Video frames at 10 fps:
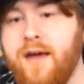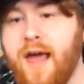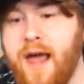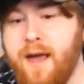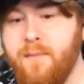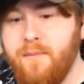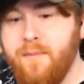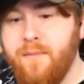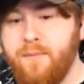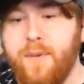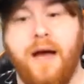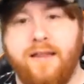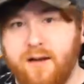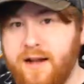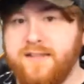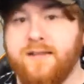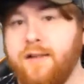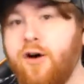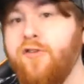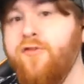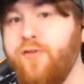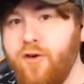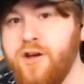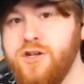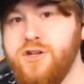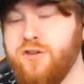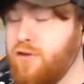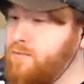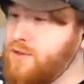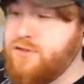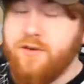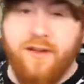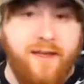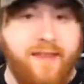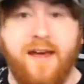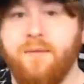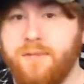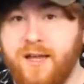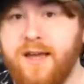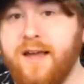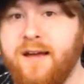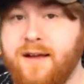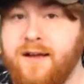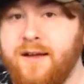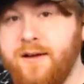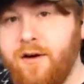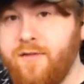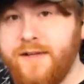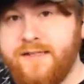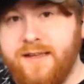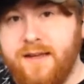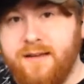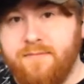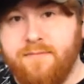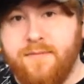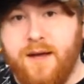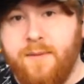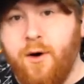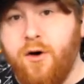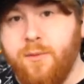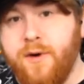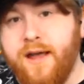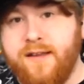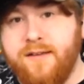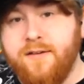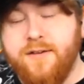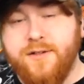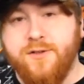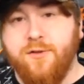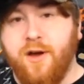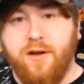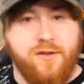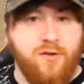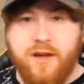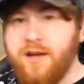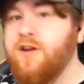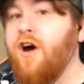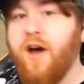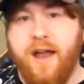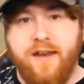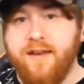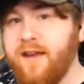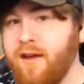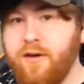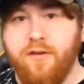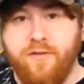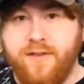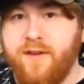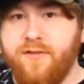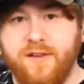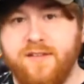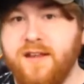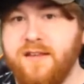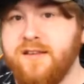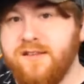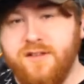But there is a lot of footage, so I'm just going to let that play. Obviously, I'm a horrible editor, so it's going to cut in and out of different scenes.